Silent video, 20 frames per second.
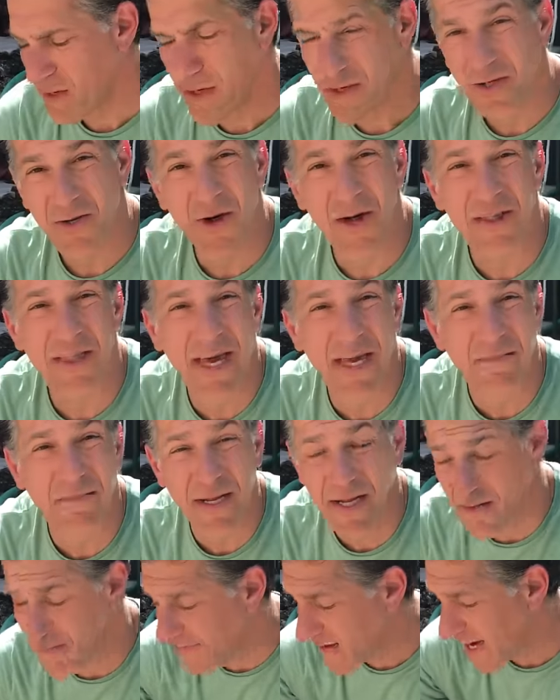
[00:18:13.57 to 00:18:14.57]
So I'll then
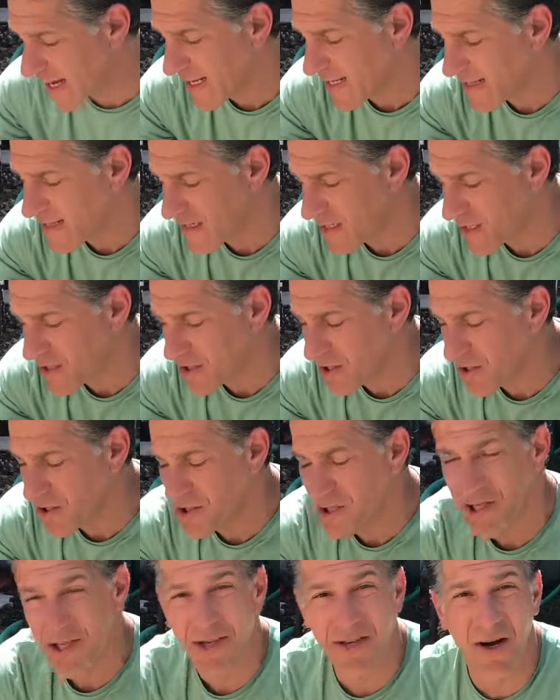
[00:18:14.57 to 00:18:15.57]
be dividing this
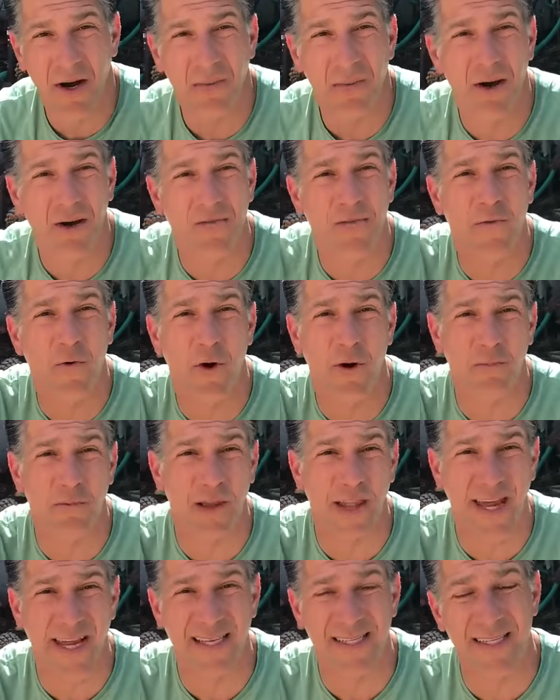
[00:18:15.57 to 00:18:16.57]
solution among four
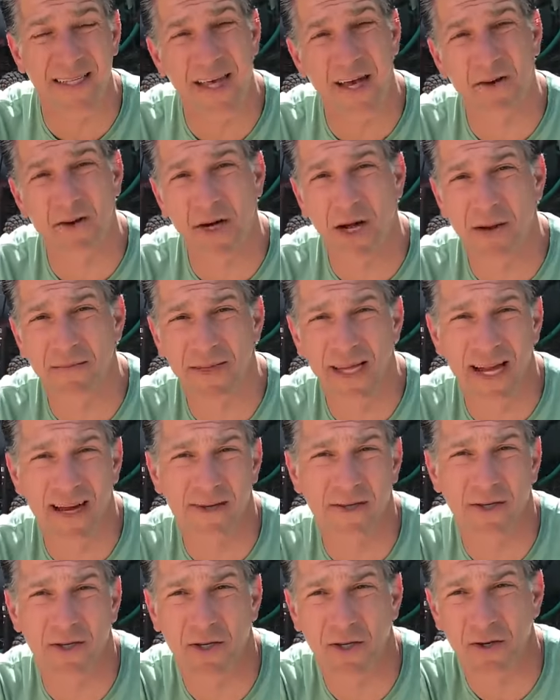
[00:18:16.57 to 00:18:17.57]
plants, and that'll come
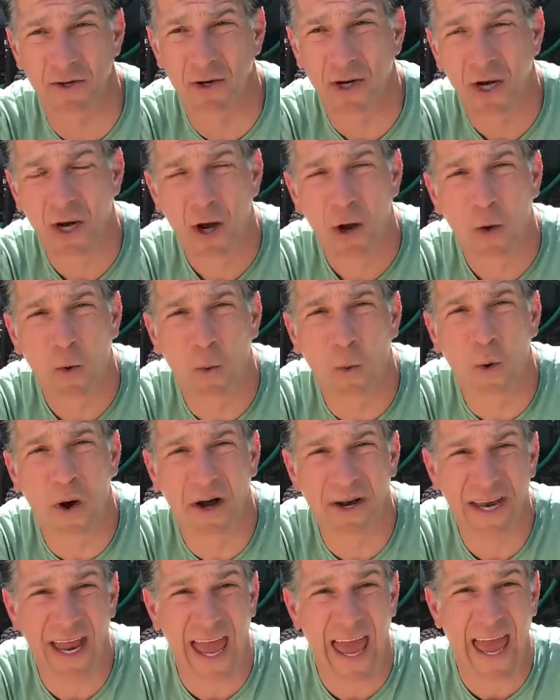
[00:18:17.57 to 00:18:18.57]
down to
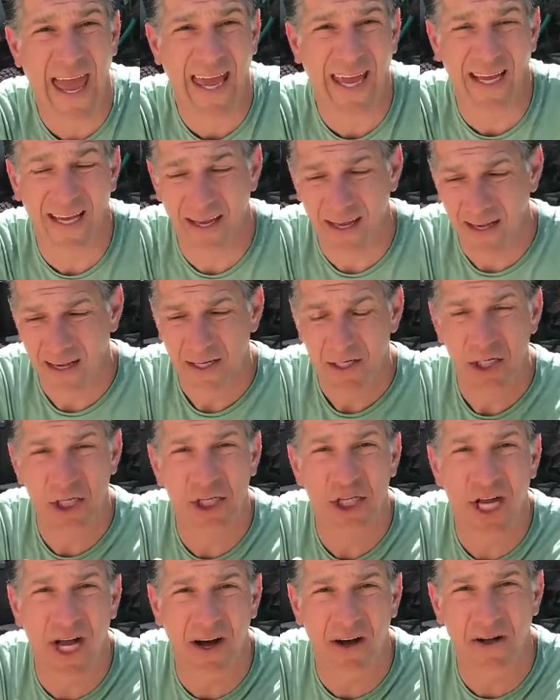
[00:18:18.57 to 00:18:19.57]
one
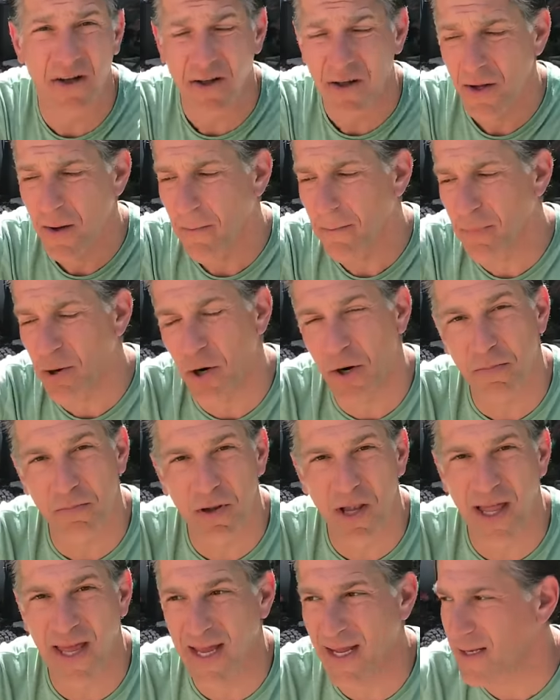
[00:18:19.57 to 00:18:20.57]
eggshell per
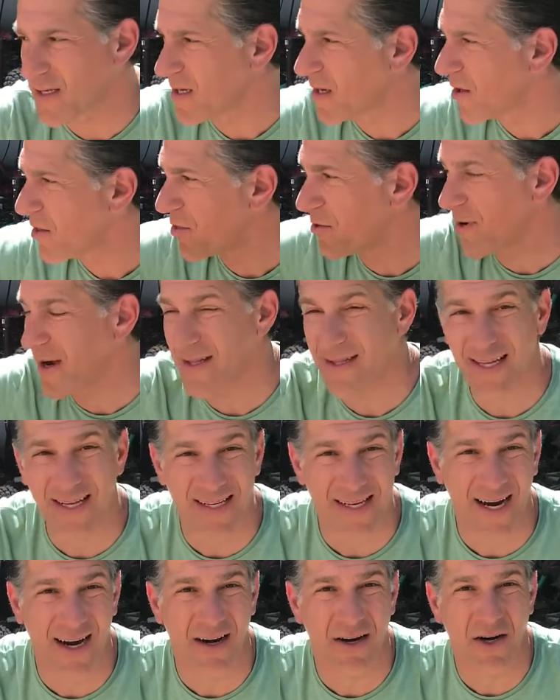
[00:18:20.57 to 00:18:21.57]
plant throughout the
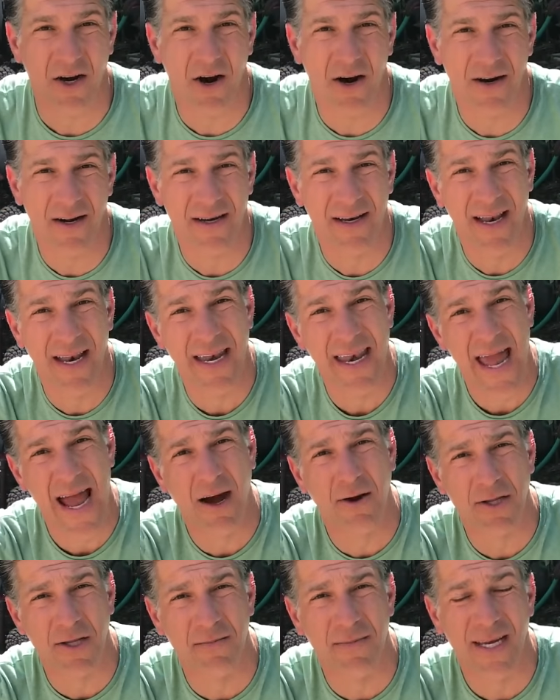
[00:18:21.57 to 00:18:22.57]
entire garden
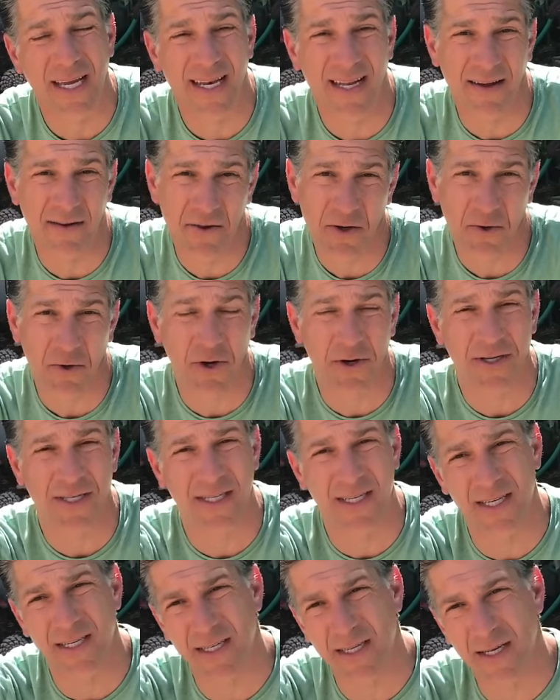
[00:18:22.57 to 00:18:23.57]
now at the beginning of the growing
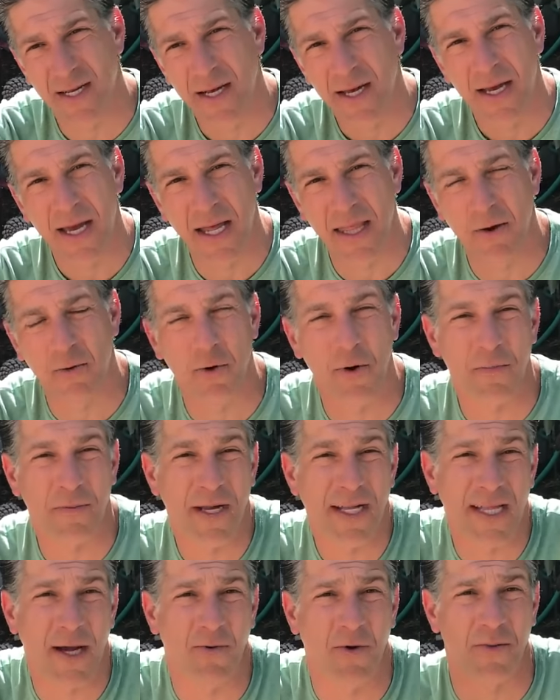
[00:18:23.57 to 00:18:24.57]
season, and then we'll
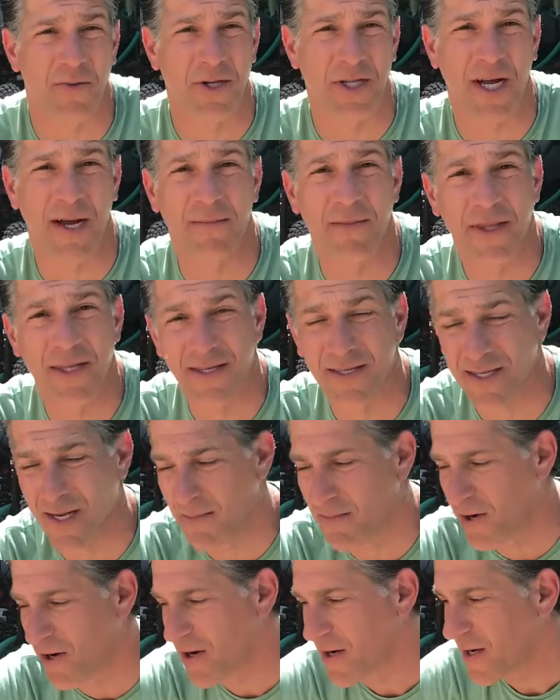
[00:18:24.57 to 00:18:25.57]
repeat that one more time in the
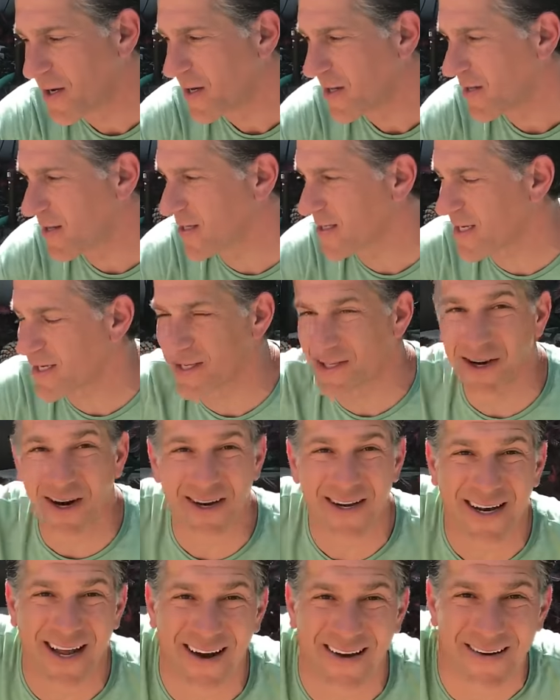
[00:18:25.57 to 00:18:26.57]
summer. Let's get
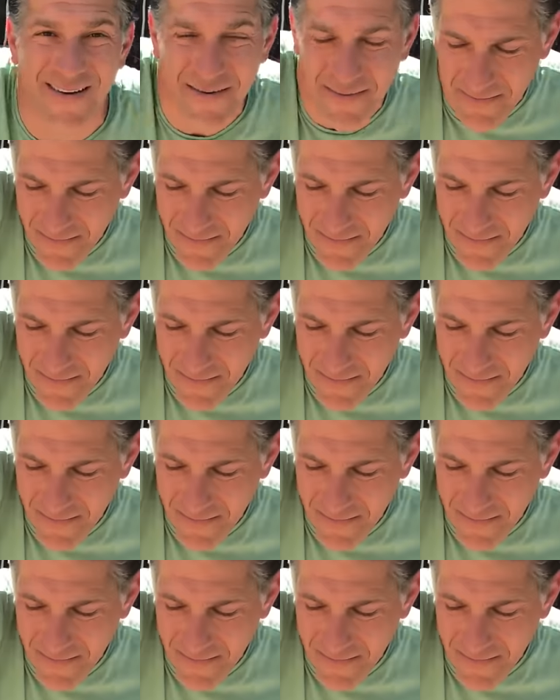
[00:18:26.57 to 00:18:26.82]
started now.